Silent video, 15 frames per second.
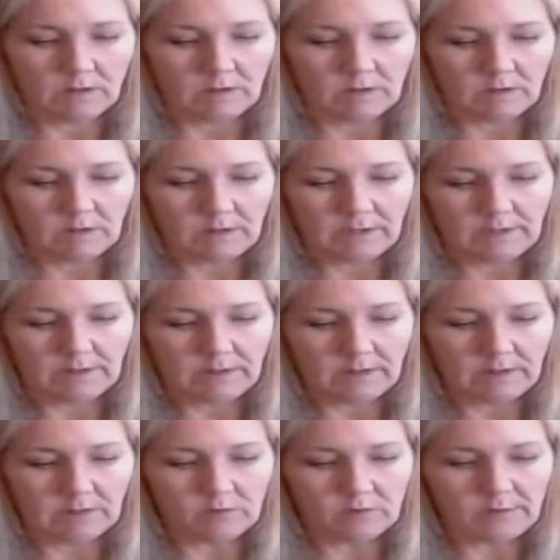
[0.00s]
All right, I think
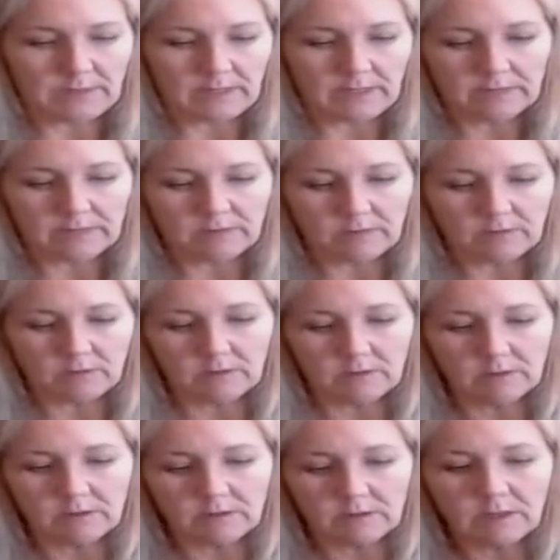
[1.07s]
these are my last two to
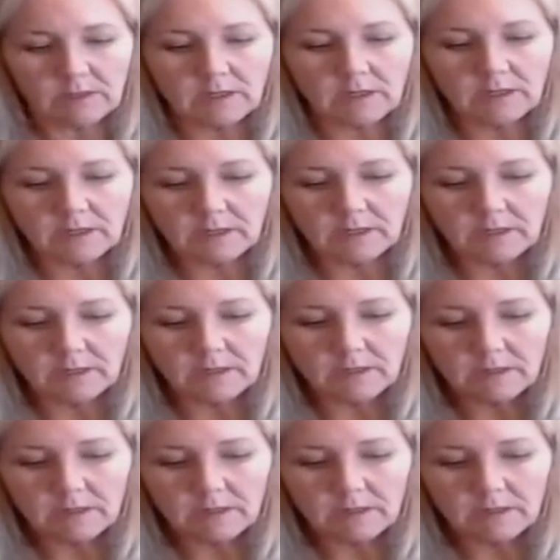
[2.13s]
cut here.